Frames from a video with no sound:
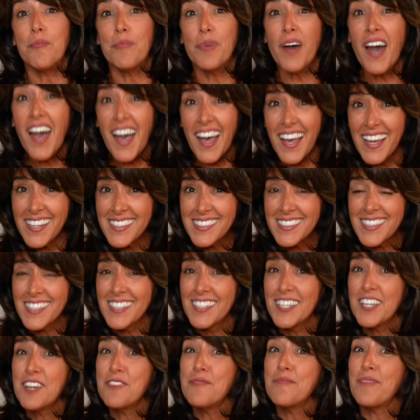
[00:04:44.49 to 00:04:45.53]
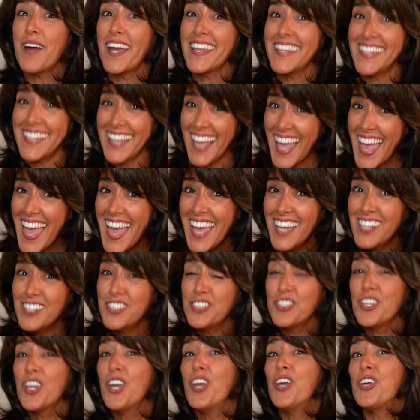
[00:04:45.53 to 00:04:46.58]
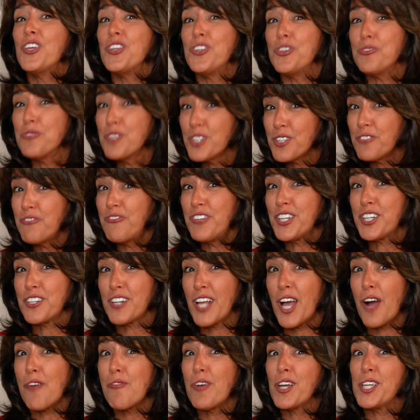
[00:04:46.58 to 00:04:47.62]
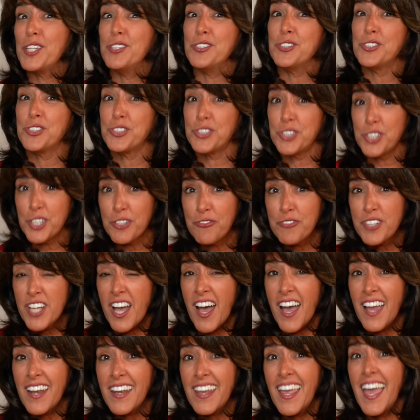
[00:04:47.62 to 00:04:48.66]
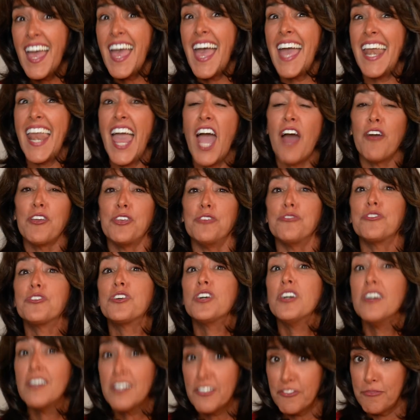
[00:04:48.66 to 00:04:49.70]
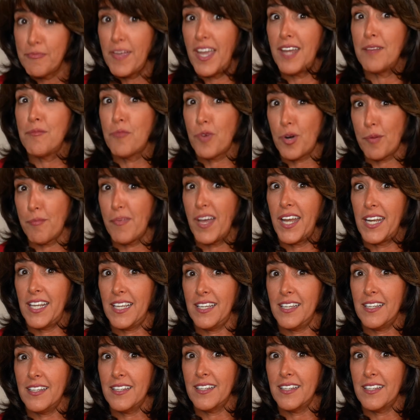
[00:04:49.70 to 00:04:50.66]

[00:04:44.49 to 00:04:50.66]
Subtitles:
But by the end, you will have figured out what you should have done and how you could have made more money.